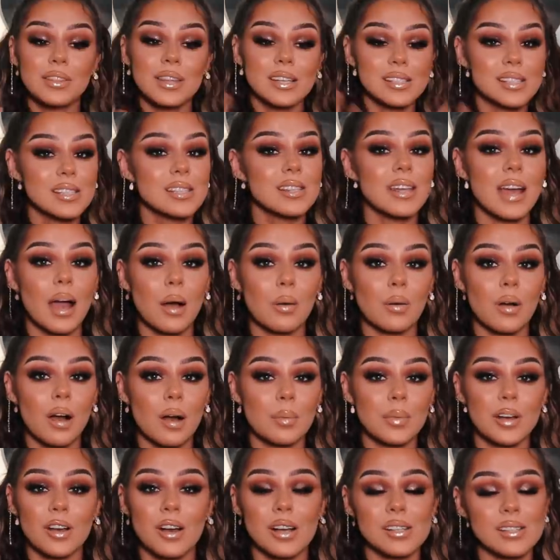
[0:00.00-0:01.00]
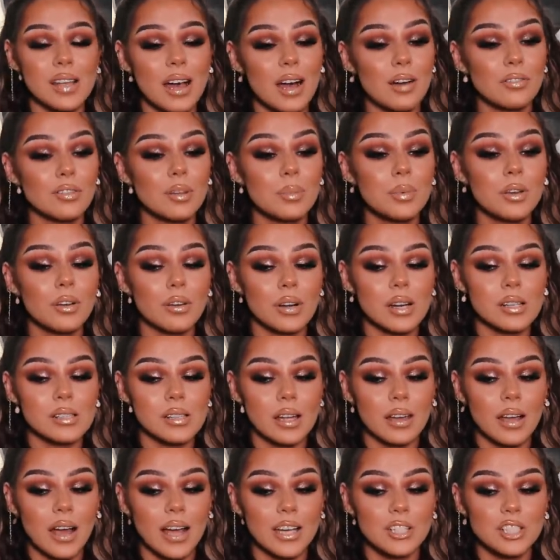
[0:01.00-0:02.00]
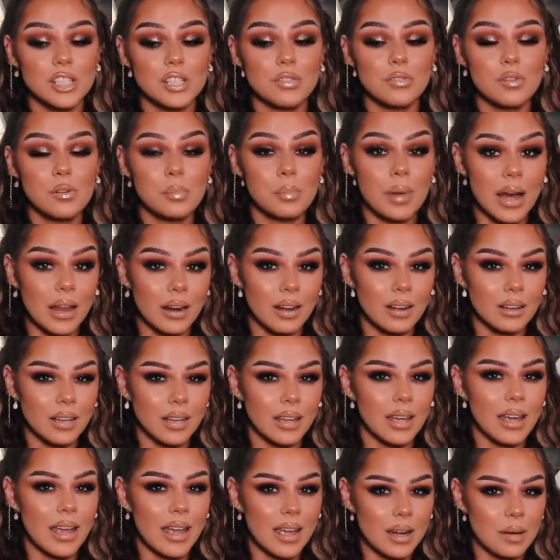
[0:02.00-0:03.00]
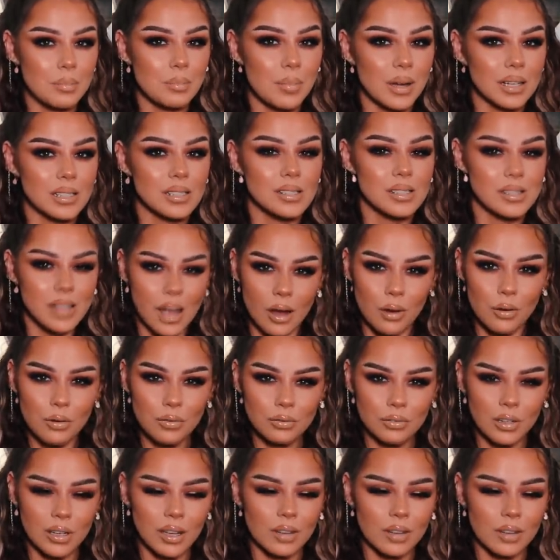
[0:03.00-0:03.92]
This is the outcome. And guys, I have to be honest, like I just feel better like in myself.